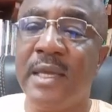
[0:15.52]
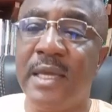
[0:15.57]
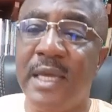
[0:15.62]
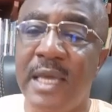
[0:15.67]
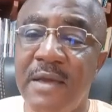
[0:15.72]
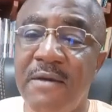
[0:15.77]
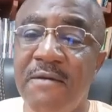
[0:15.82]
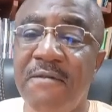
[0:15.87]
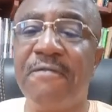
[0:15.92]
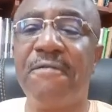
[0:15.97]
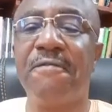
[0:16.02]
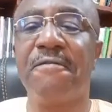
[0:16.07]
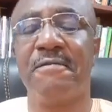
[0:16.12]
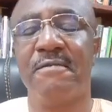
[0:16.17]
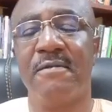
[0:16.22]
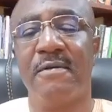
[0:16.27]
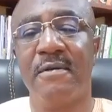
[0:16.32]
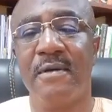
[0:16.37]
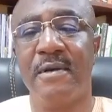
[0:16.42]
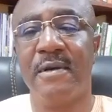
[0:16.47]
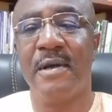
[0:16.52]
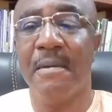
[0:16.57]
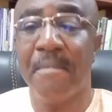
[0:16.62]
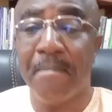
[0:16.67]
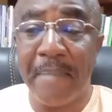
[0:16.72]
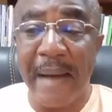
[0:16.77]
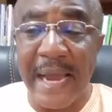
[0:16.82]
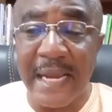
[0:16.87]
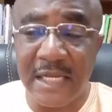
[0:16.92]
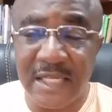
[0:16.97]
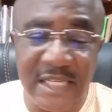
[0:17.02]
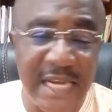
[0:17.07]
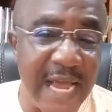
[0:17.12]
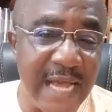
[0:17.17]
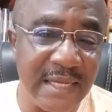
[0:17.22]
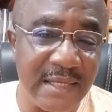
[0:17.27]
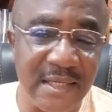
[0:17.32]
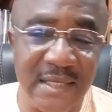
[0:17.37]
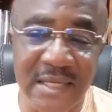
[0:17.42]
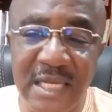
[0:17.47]
If by
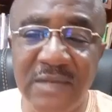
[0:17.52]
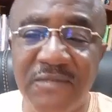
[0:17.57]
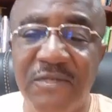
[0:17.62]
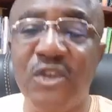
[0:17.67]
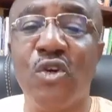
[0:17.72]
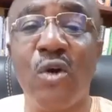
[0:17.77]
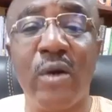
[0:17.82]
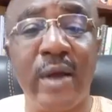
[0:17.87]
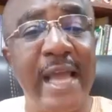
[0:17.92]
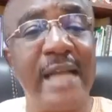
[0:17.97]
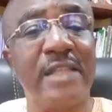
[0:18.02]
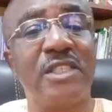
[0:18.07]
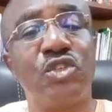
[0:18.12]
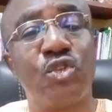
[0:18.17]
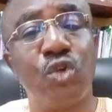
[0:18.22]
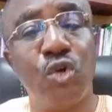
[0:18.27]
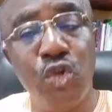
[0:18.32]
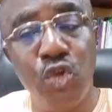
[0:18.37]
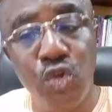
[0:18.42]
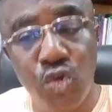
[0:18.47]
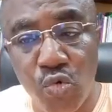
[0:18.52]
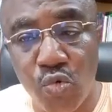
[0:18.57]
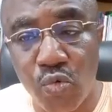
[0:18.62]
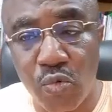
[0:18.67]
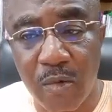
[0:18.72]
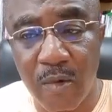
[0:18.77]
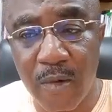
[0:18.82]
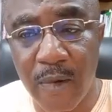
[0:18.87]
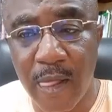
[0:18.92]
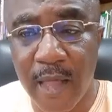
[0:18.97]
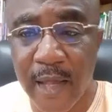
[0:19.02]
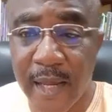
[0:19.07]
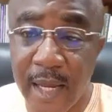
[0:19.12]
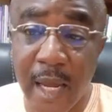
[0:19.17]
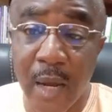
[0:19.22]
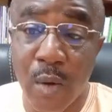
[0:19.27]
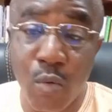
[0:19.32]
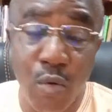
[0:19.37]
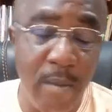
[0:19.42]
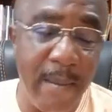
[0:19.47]
chance this video gets to you,
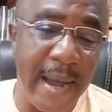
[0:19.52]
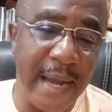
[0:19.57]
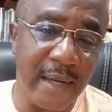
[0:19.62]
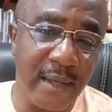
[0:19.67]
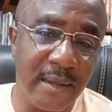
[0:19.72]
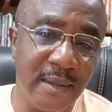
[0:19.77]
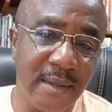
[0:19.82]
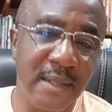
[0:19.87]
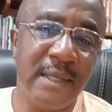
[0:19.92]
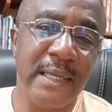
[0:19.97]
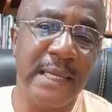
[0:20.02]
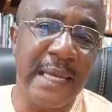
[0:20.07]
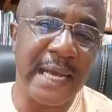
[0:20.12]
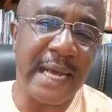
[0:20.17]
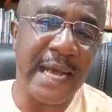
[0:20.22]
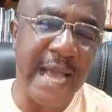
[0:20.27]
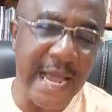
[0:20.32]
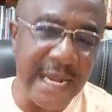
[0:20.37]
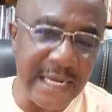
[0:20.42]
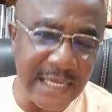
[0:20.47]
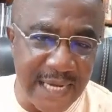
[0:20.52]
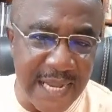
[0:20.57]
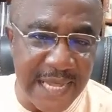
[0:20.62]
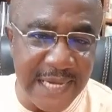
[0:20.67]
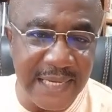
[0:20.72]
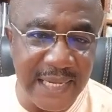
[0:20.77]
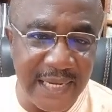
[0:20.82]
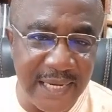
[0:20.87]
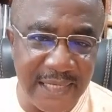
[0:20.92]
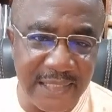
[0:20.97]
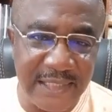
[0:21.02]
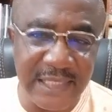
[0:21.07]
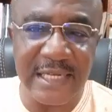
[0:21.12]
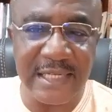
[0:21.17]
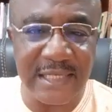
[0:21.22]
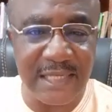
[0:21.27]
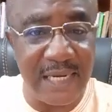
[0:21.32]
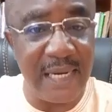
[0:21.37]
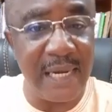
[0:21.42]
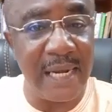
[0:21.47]
a woman, kindly delete
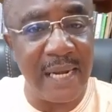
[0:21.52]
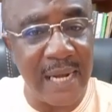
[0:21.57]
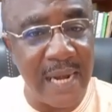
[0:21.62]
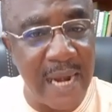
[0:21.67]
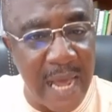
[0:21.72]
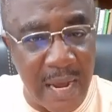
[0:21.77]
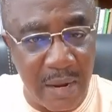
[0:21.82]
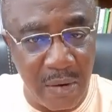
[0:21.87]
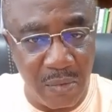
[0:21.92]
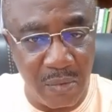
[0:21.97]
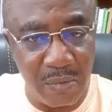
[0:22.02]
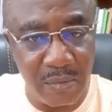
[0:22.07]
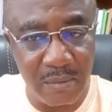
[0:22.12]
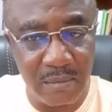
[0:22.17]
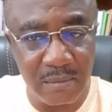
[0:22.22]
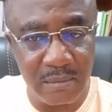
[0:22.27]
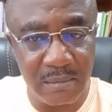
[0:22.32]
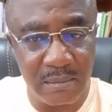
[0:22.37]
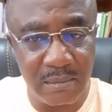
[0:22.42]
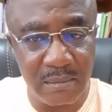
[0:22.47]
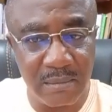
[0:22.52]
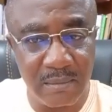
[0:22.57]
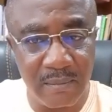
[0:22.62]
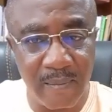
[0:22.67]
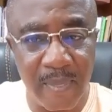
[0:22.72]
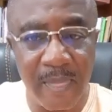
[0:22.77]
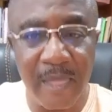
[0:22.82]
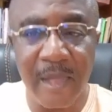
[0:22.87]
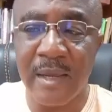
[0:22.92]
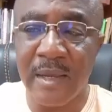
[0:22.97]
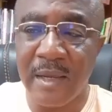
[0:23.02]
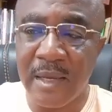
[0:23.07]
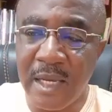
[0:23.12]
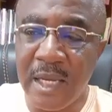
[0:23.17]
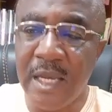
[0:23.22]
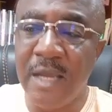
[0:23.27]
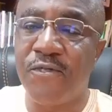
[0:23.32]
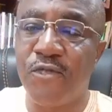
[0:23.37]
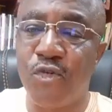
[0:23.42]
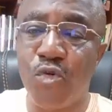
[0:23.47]
it now.
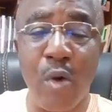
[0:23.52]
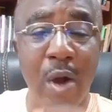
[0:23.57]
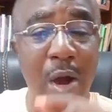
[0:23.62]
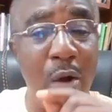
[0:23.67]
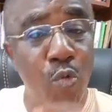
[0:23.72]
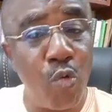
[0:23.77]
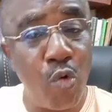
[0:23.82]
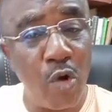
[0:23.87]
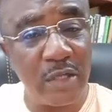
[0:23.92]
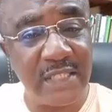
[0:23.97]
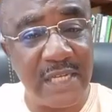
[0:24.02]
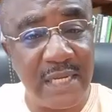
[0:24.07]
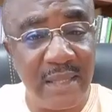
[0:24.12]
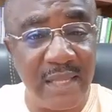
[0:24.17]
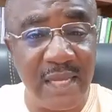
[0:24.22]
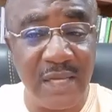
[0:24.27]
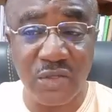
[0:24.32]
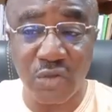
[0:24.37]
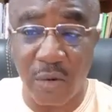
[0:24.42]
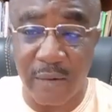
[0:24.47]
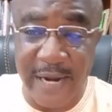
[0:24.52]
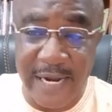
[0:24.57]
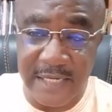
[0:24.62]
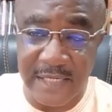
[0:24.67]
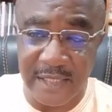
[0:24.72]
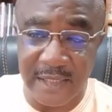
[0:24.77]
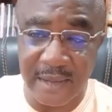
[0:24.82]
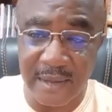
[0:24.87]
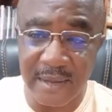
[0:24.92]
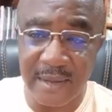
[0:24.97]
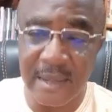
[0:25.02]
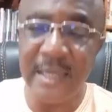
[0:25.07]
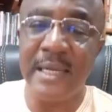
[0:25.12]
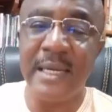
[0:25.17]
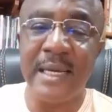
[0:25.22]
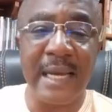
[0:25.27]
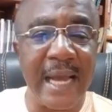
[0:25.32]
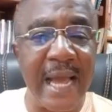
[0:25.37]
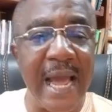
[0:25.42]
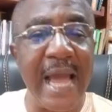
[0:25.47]
If you are watching this already,
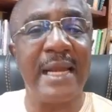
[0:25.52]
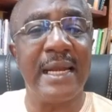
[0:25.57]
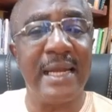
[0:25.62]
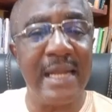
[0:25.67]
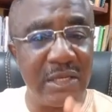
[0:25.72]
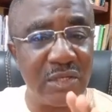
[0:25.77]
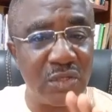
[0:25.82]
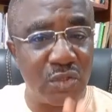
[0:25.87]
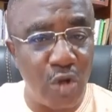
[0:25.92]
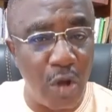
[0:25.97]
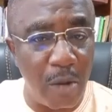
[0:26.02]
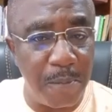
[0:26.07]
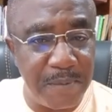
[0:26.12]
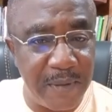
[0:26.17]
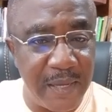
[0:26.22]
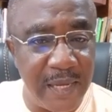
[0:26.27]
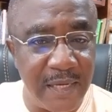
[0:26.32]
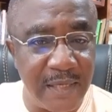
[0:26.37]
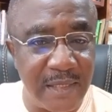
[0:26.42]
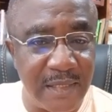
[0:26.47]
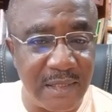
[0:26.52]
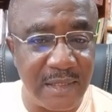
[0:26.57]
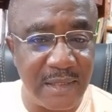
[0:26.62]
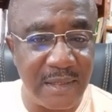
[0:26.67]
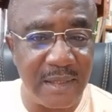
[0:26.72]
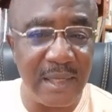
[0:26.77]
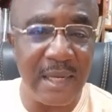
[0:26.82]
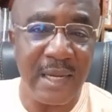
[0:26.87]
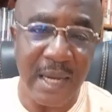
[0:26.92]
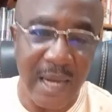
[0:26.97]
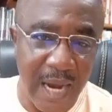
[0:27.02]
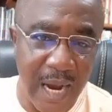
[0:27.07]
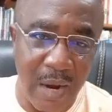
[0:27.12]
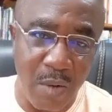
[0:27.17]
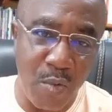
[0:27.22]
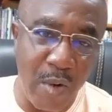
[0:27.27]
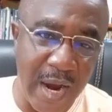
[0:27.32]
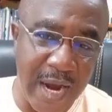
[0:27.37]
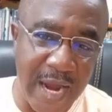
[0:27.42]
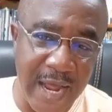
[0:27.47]
kindly stop it
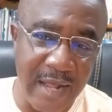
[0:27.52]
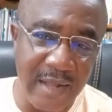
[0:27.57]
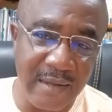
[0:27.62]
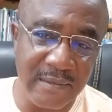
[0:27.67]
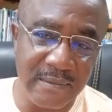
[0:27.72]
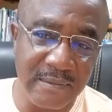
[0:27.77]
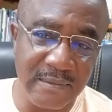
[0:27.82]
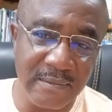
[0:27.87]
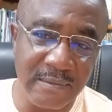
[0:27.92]
and waka.